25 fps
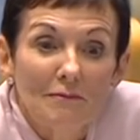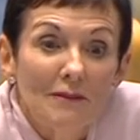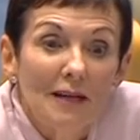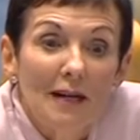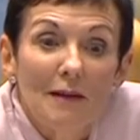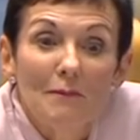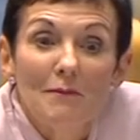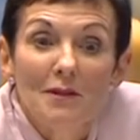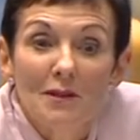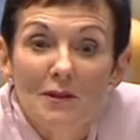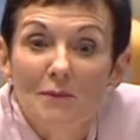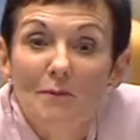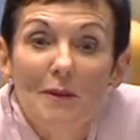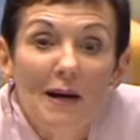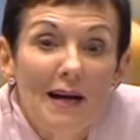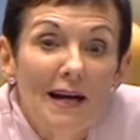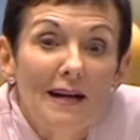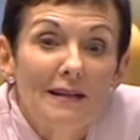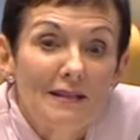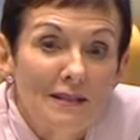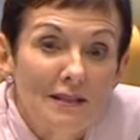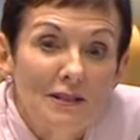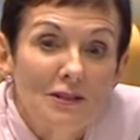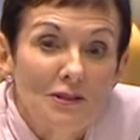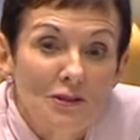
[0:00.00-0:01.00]
to the
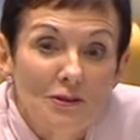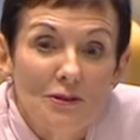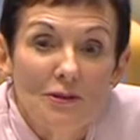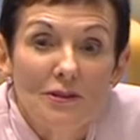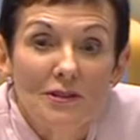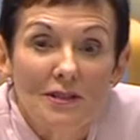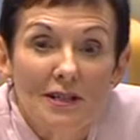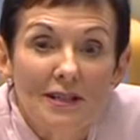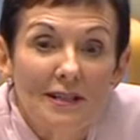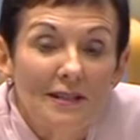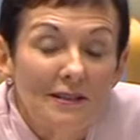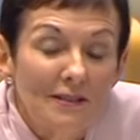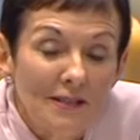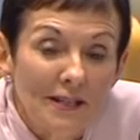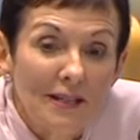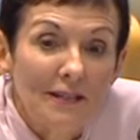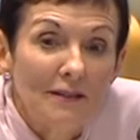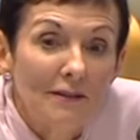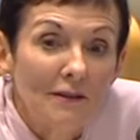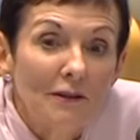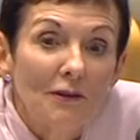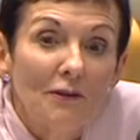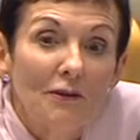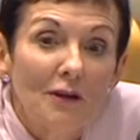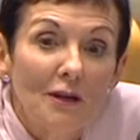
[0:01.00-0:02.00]
party to
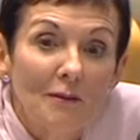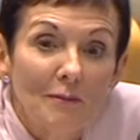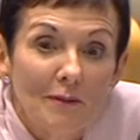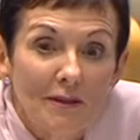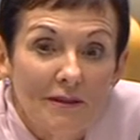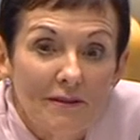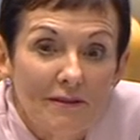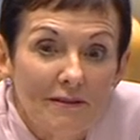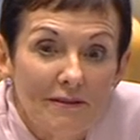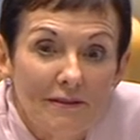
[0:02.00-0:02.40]
get an agreement.